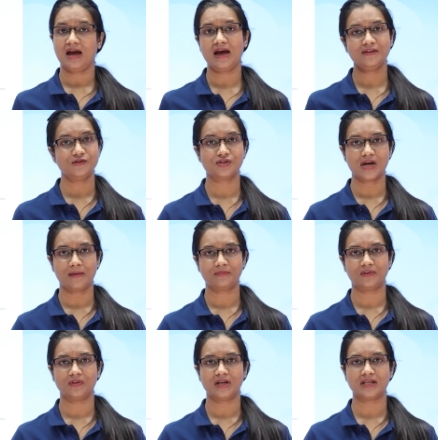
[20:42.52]
and
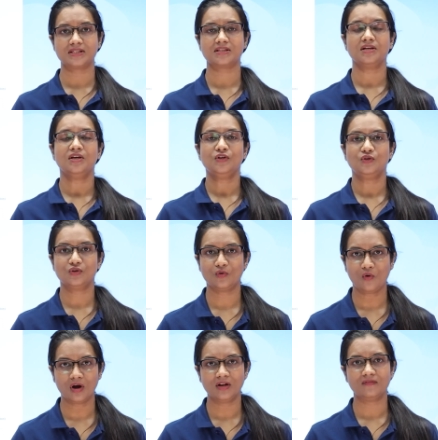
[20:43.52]
chapter is to
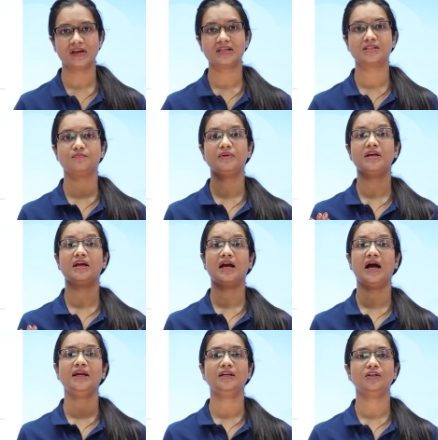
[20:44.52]
always be
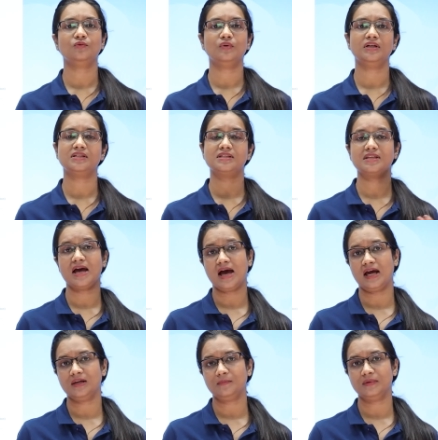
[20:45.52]
kind towards
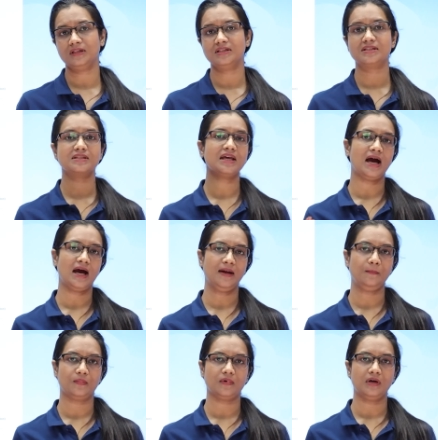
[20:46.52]
animals
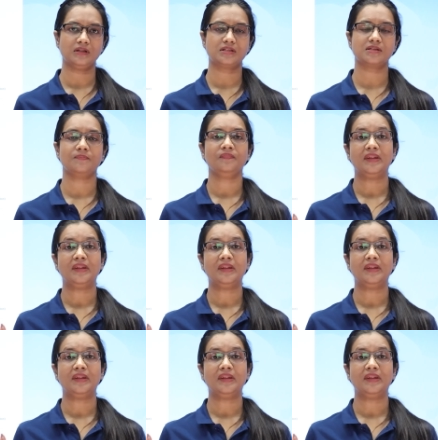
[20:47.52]
and birds